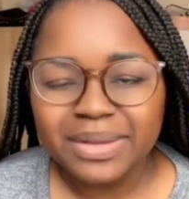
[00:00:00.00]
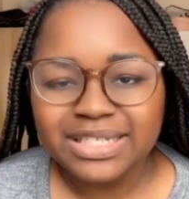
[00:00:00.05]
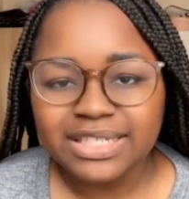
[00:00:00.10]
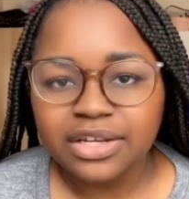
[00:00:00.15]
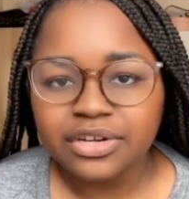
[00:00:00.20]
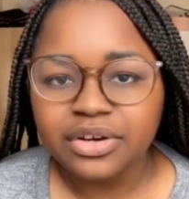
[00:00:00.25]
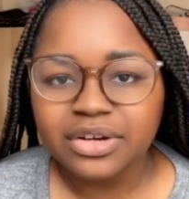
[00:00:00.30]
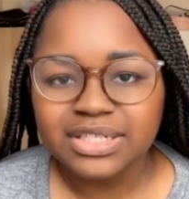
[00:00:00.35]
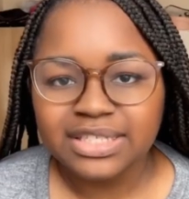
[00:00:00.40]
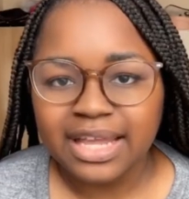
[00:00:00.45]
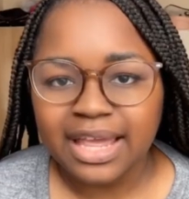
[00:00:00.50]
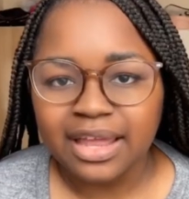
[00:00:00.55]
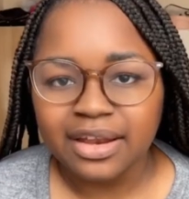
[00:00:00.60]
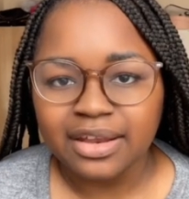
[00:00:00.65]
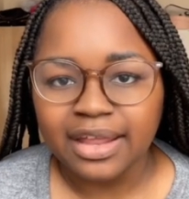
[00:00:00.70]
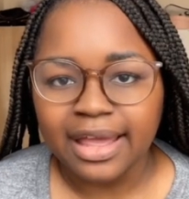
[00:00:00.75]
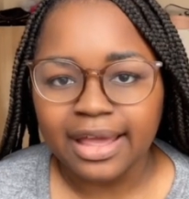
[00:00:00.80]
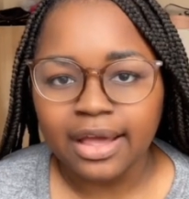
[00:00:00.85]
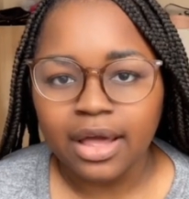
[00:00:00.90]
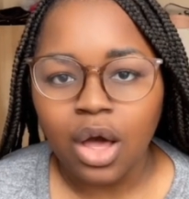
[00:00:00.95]

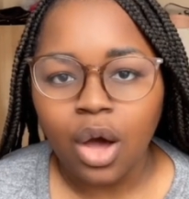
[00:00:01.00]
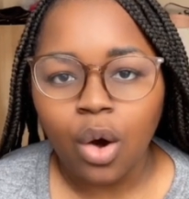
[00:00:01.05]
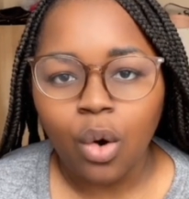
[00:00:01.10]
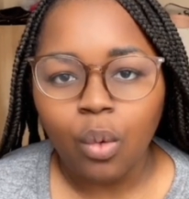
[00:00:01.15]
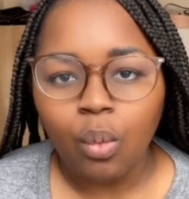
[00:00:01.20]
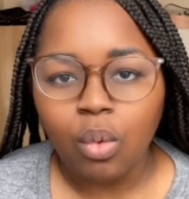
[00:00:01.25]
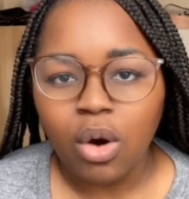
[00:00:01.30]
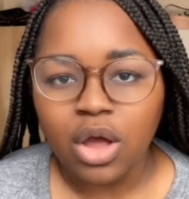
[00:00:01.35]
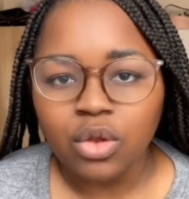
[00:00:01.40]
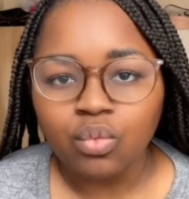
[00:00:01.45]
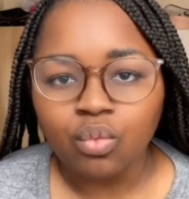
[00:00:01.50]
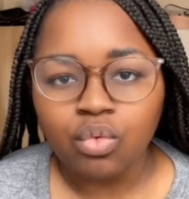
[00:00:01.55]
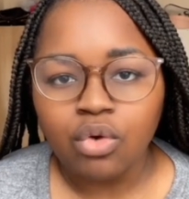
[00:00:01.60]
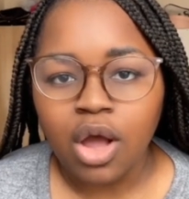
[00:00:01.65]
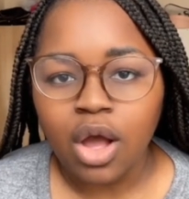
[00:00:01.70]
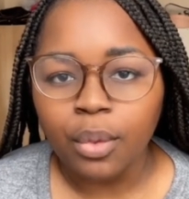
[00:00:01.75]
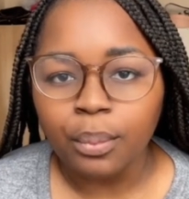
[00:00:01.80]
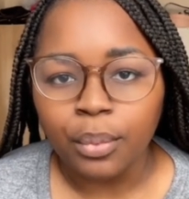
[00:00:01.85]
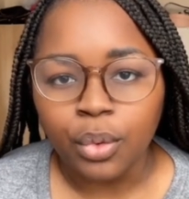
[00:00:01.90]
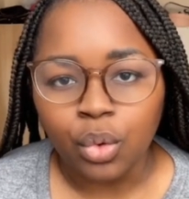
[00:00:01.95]
misunderstanding, one
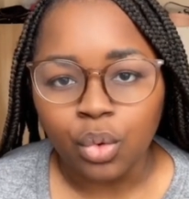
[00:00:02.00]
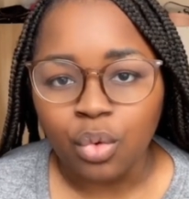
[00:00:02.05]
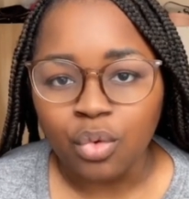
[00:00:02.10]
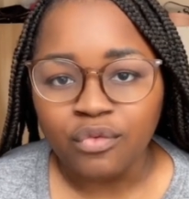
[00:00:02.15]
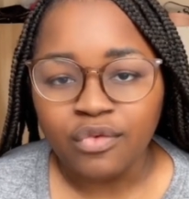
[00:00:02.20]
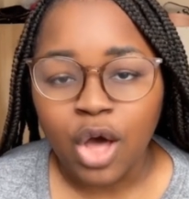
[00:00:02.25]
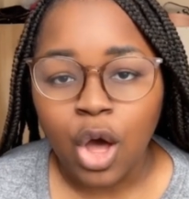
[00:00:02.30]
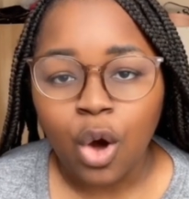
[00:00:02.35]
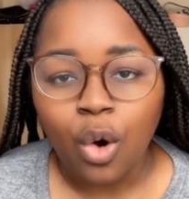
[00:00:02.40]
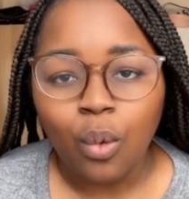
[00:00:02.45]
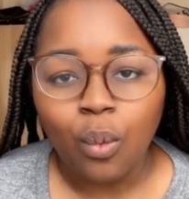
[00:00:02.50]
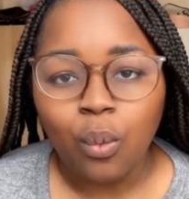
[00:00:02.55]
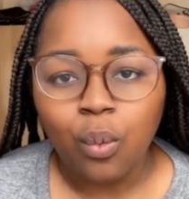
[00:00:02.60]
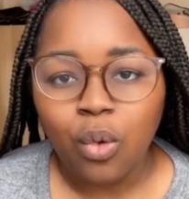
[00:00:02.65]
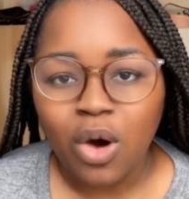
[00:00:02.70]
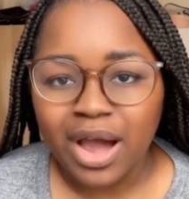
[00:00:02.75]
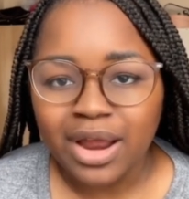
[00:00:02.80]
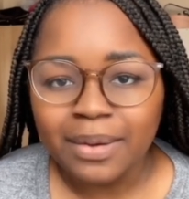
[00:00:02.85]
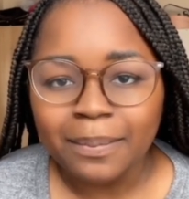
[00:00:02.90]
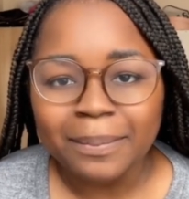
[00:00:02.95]
wrong move,
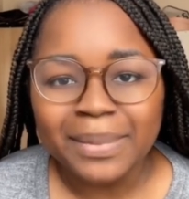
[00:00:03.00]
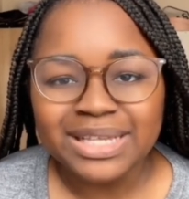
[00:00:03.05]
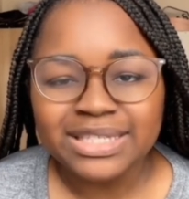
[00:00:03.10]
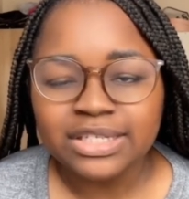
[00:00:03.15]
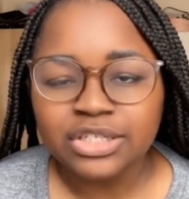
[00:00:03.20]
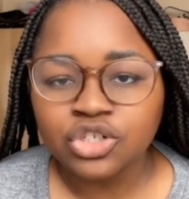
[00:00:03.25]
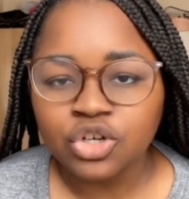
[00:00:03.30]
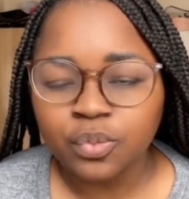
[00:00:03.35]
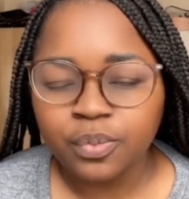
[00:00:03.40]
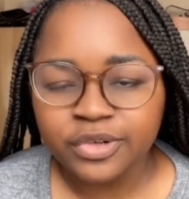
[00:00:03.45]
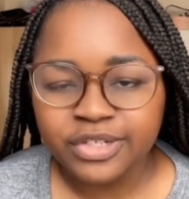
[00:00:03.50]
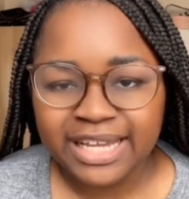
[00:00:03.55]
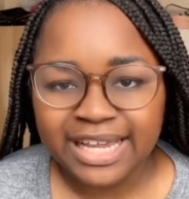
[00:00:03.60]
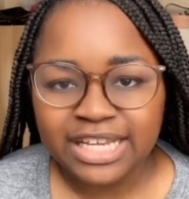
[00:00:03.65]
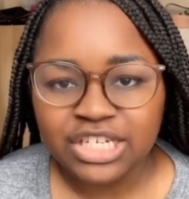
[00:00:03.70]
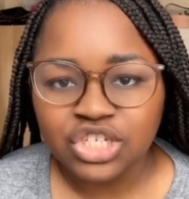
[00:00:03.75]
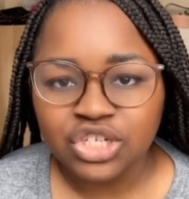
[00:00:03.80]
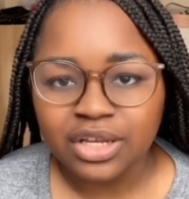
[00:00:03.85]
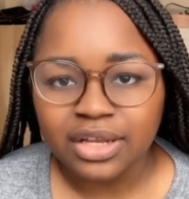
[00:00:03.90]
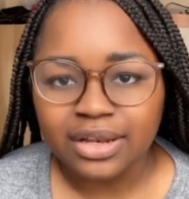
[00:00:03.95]
one
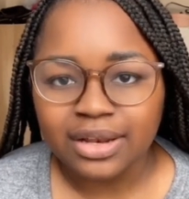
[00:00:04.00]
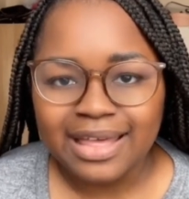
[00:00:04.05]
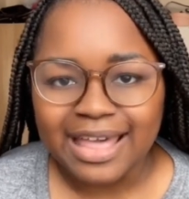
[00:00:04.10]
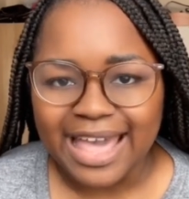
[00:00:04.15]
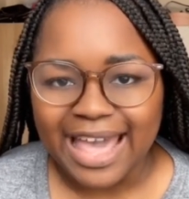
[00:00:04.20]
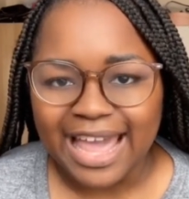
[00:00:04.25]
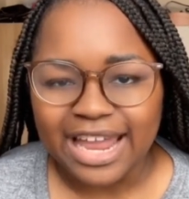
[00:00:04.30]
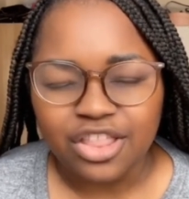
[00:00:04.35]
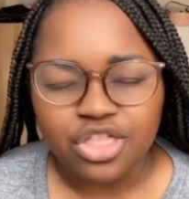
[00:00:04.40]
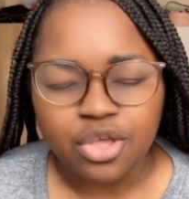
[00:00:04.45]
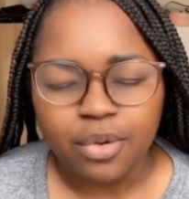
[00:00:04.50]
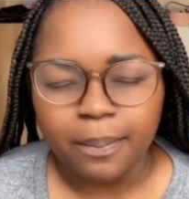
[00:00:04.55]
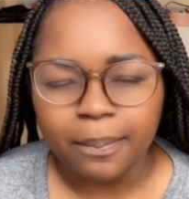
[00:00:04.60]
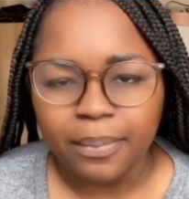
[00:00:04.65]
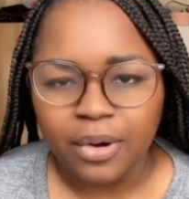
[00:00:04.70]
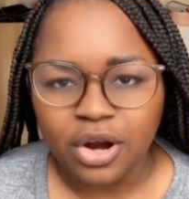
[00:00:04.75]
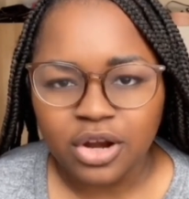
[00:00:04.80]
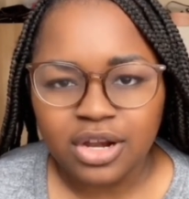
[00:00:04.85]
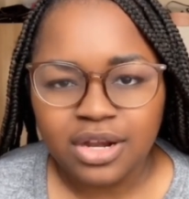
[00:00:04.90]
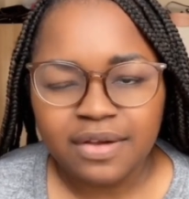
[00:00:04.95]
misinterpretation, and the
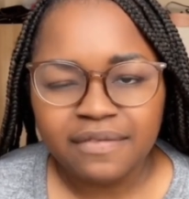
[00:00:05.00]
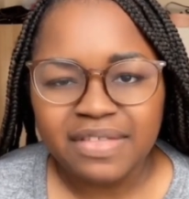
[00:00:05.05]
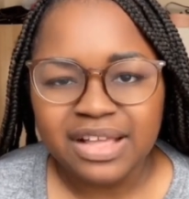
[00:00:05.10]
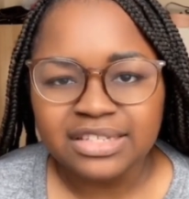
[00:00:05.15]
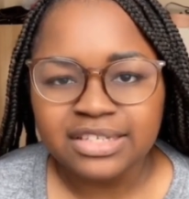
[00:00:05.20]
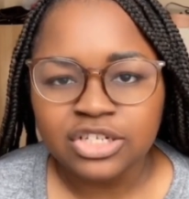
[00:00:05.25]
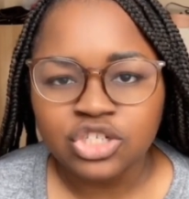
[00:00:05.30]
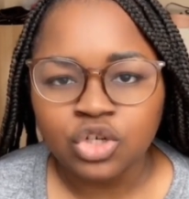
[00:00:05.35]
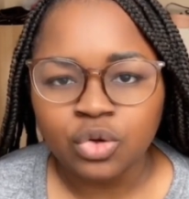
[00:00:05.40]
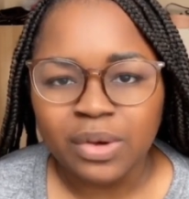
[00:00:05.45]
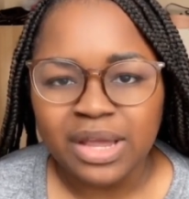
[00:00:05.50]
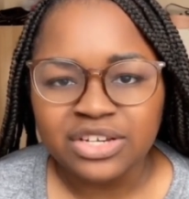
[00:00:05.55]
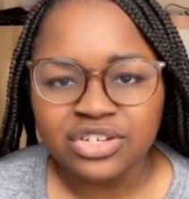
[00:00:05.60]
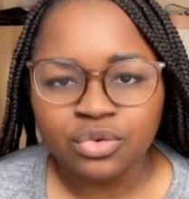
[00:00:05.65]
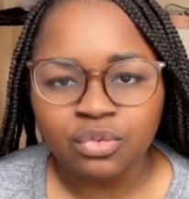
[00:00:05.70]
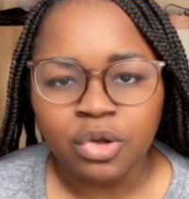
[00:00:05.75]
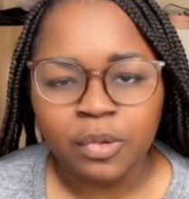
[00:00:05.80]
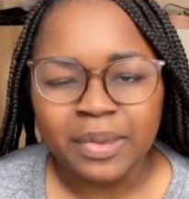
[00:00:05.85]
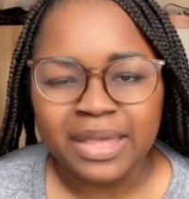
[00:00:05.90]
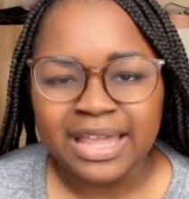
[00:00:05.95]
burden of that
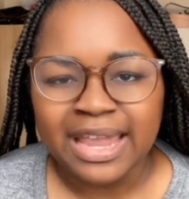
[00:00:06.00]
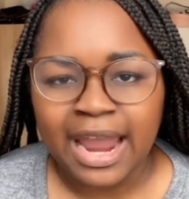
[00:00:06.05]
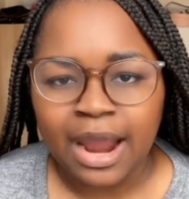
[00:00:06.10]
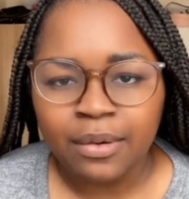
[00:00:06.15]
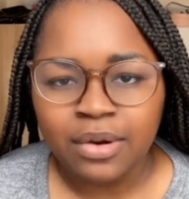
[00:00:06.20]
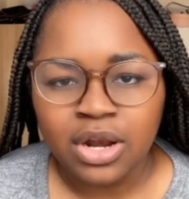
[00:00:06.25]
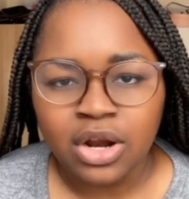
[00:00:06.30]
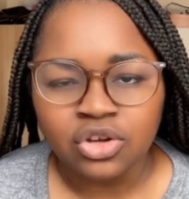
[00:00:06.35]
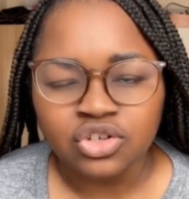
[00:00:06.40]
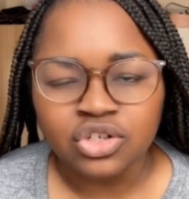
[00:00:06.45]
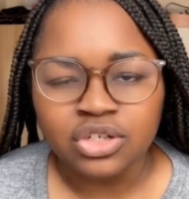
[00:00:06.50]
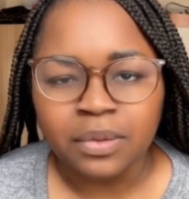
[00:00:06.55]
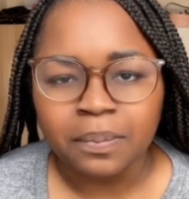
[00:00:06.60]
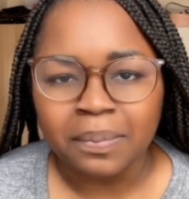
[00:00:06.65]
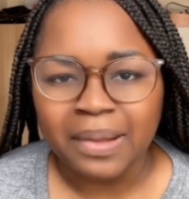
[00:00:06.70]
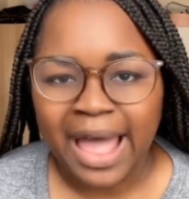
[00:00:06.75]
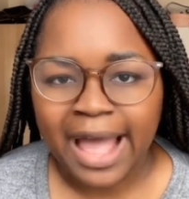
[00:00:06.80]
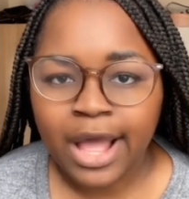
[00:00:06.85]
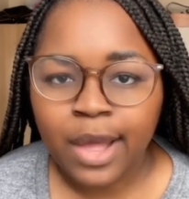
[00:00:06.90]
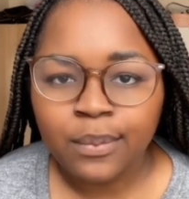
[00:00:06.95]
situation will be carried onto the
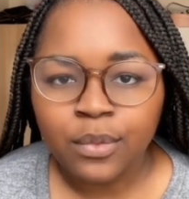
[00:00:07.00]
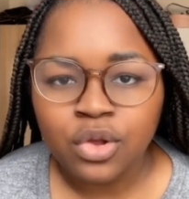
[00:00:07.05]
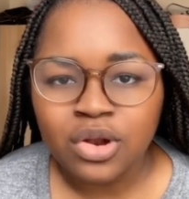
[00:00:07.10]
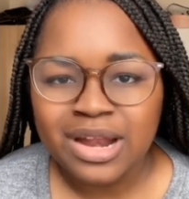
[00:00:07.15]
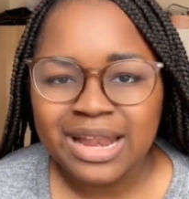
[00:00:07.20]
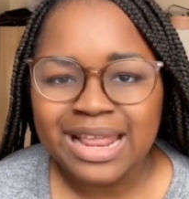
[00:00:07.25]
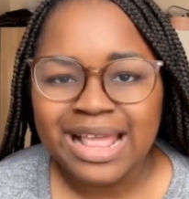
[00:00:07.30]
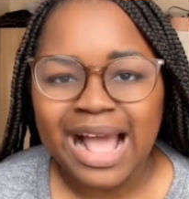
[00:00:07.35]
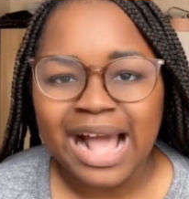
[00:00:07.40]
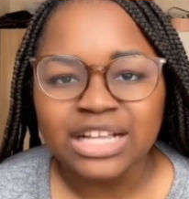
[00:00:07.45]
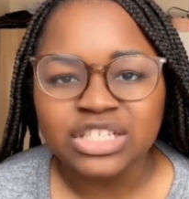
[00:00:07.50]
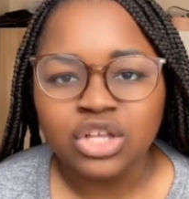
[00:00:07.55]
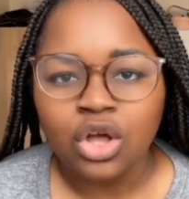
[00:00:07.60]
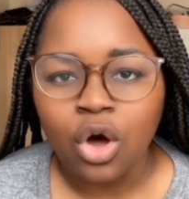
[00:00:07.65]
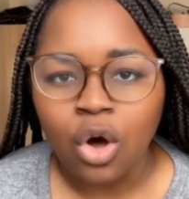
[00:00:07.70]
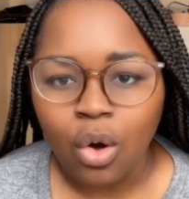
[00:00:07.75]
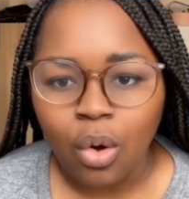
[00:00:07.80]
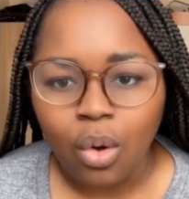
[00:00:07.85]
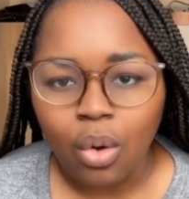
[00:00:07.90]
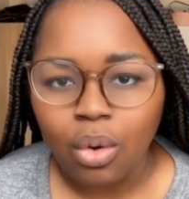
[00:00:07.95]
black community as a
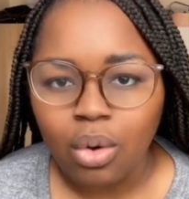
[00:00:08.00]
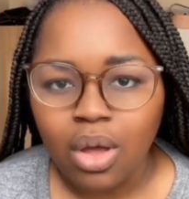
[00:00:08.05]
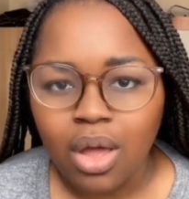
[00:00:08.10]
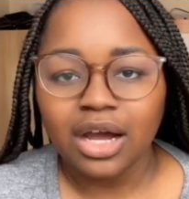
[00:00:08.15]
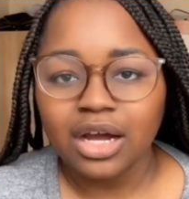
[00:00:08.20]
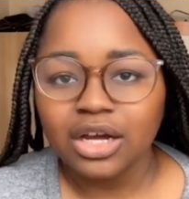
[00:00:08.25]
whole.